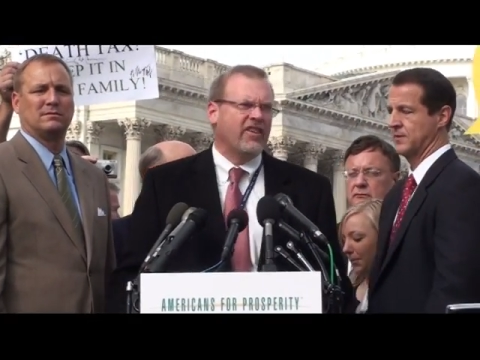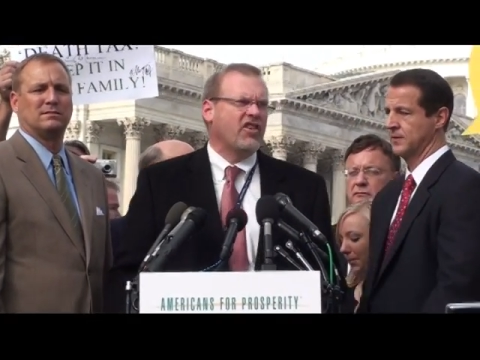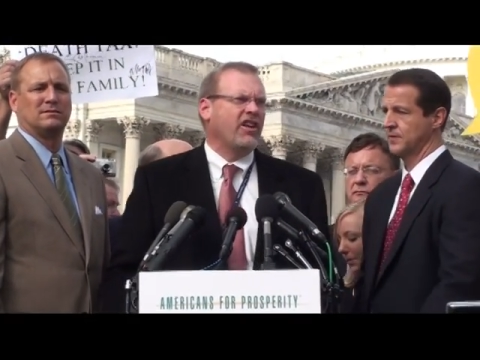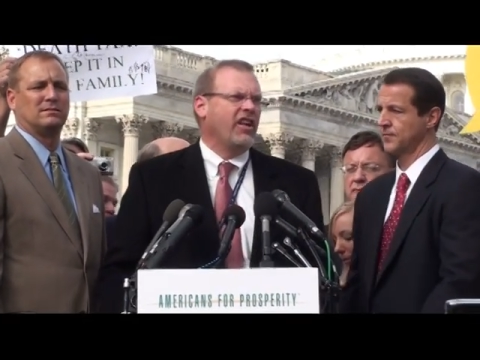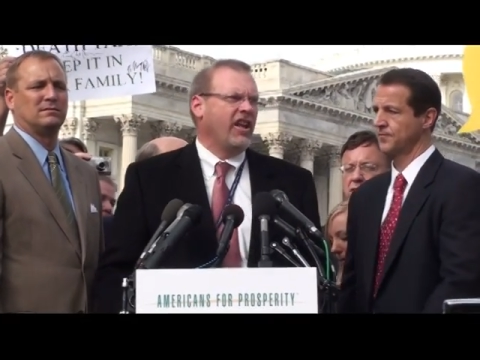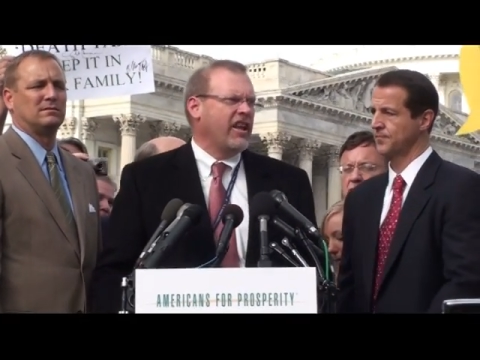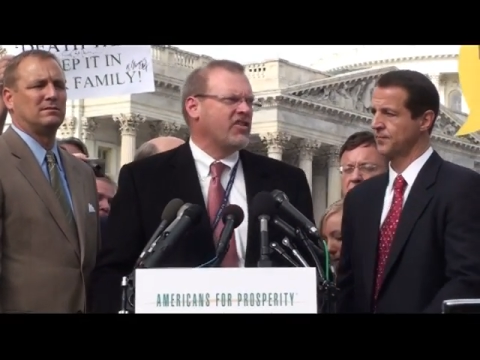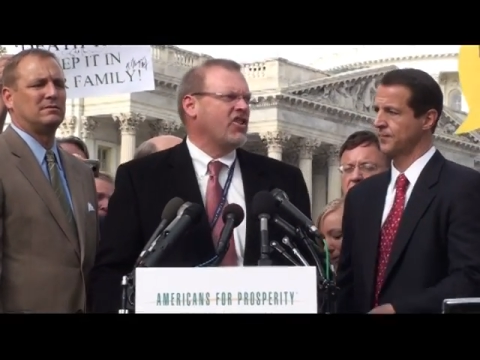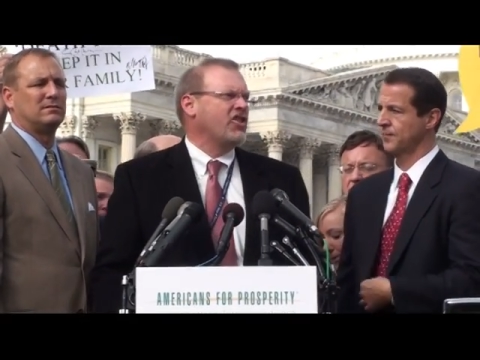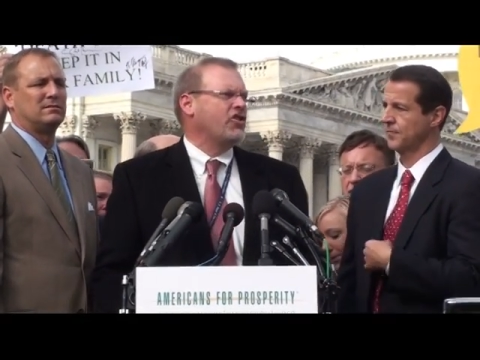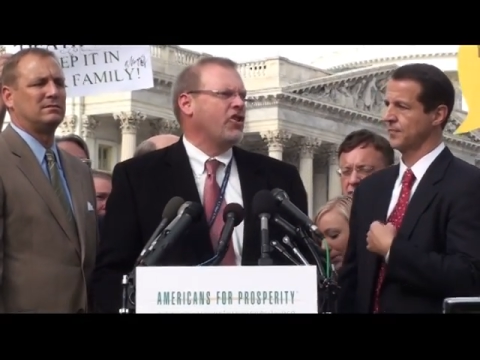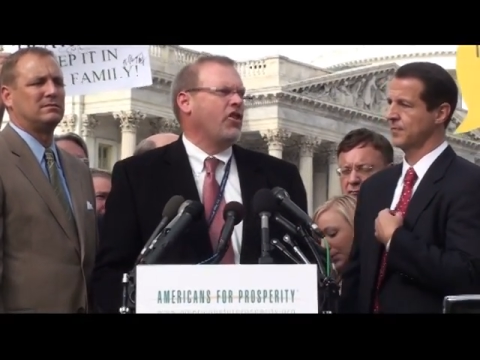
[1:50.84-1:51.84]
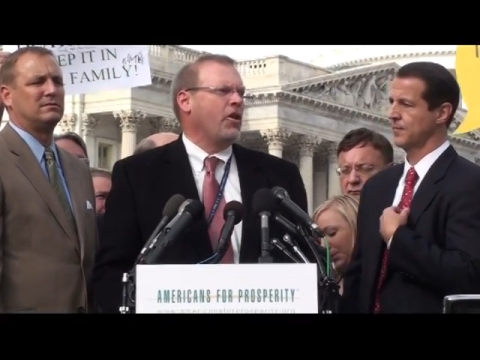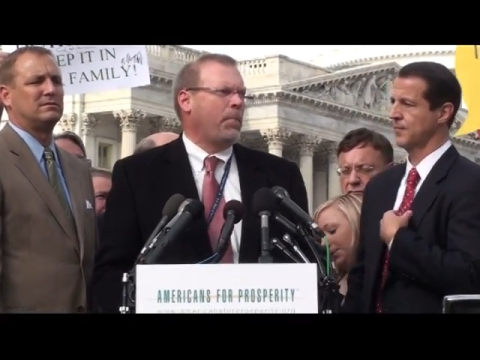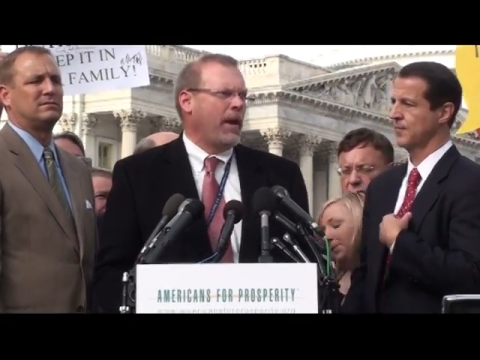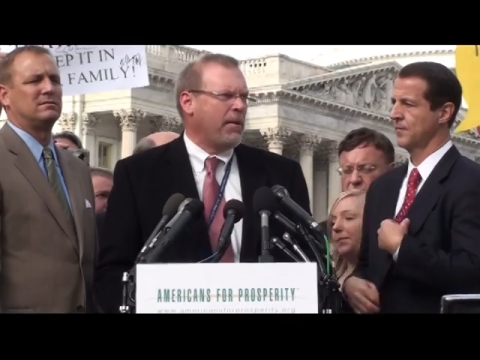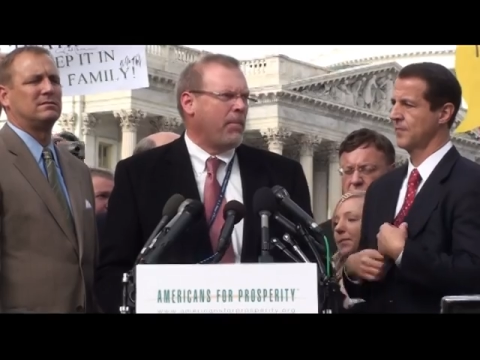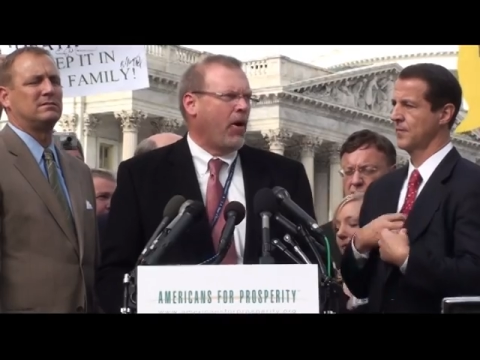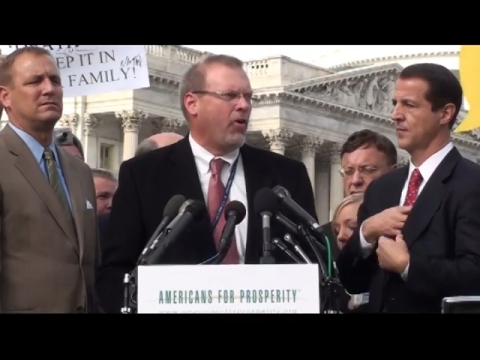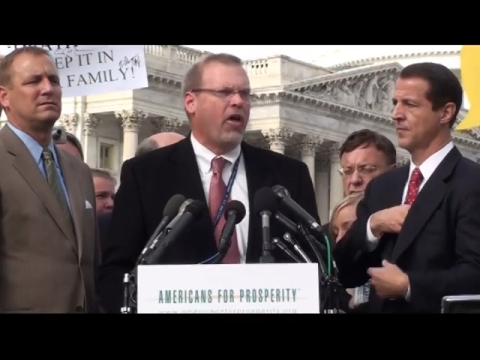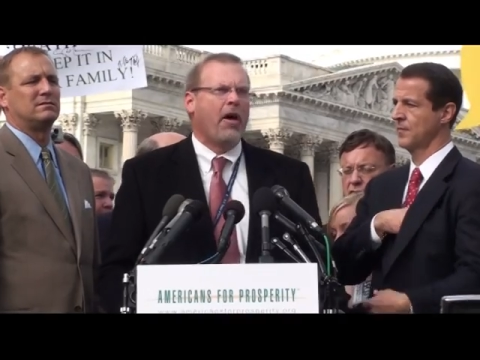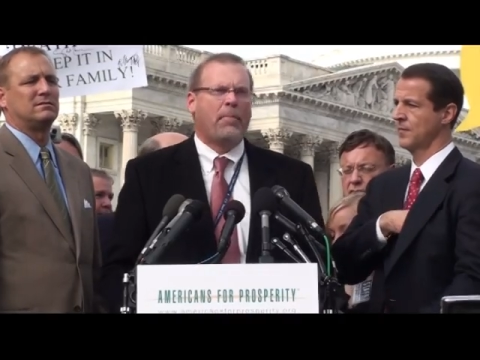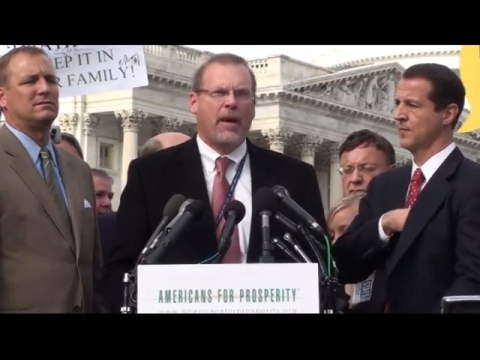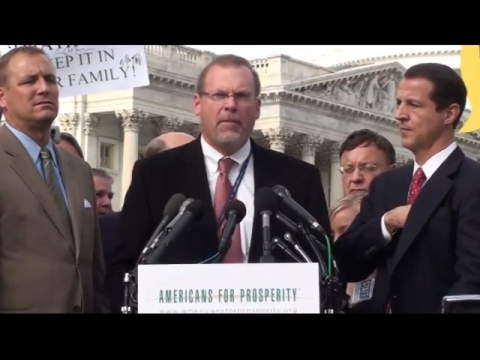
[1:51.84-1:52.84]
Speaker 1: doesn't listen to the people,
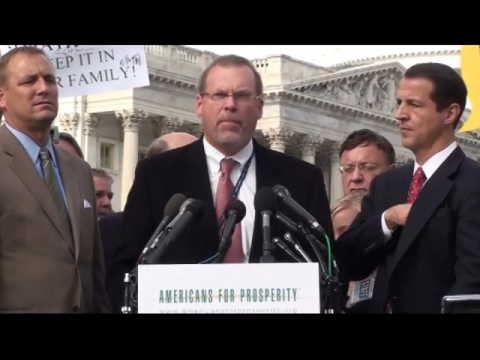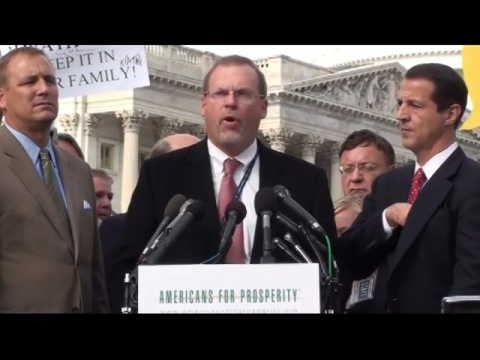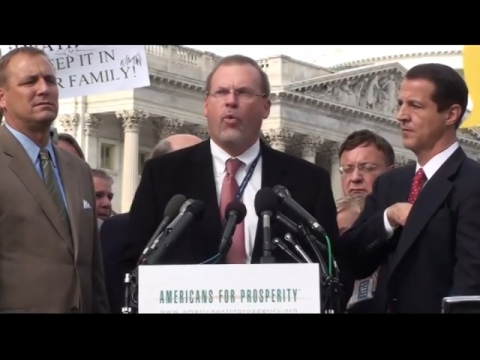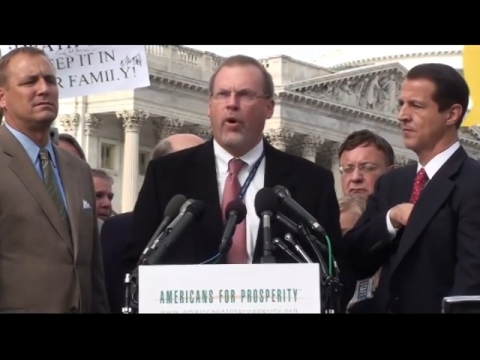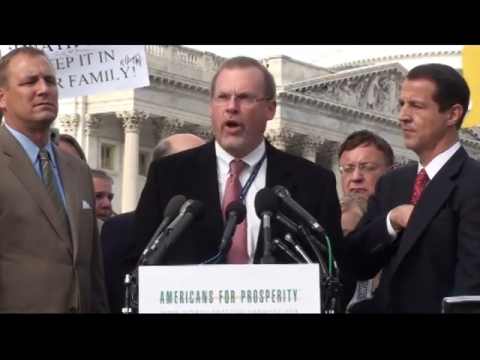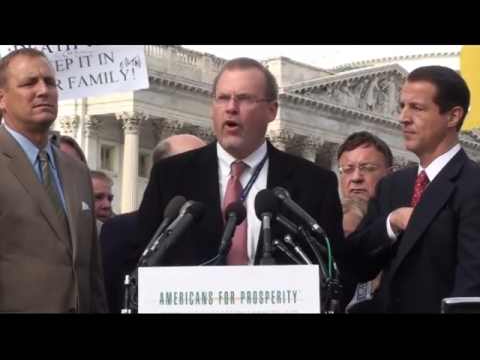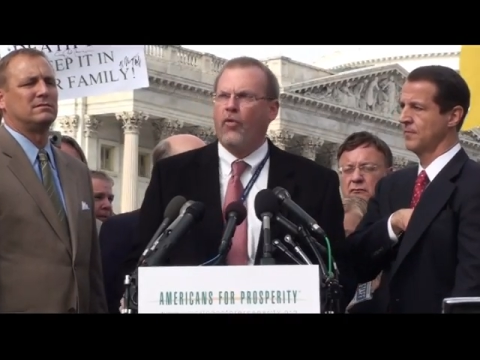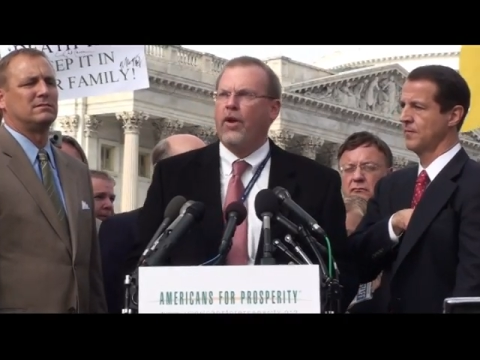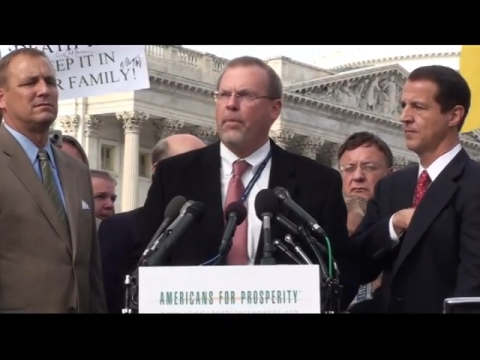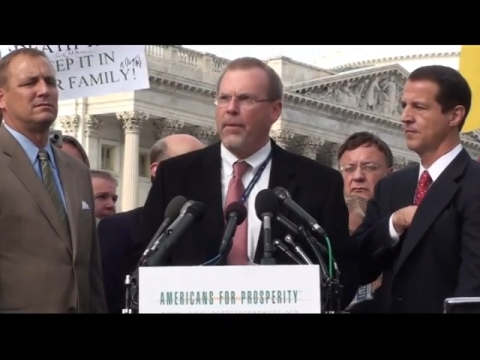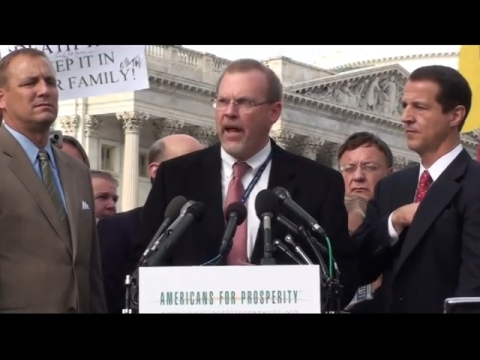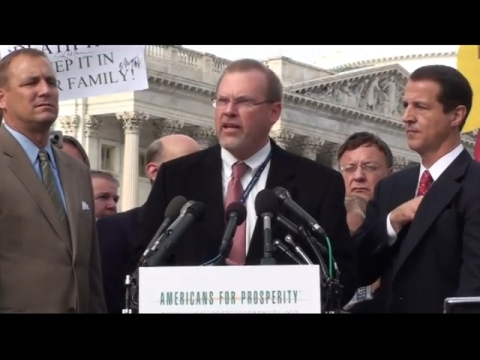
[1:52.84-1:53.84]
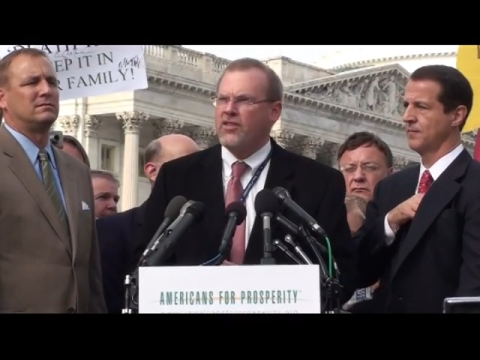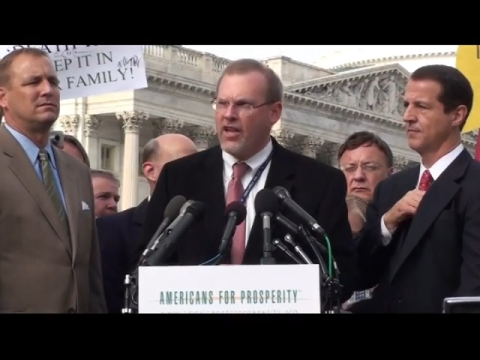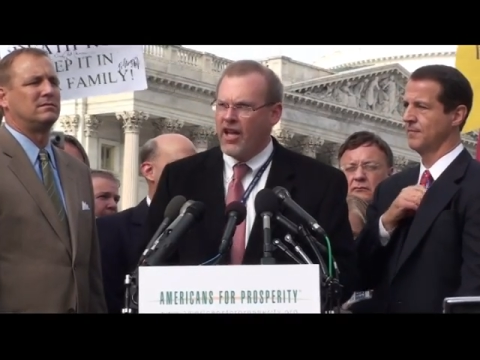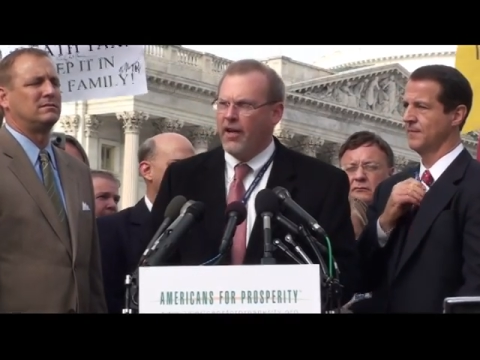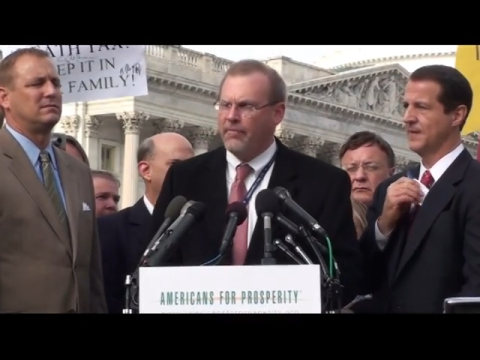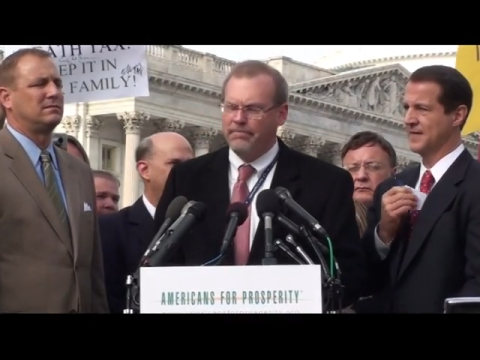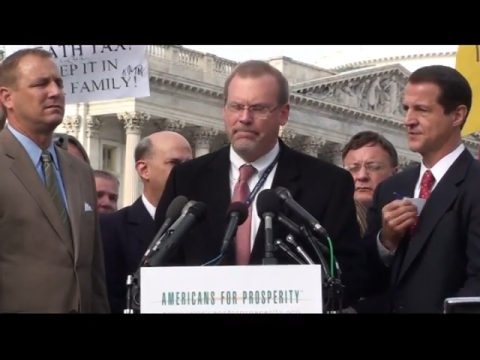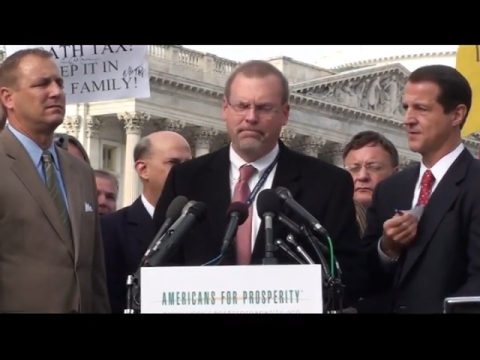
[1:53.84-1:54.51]
the people will replace him.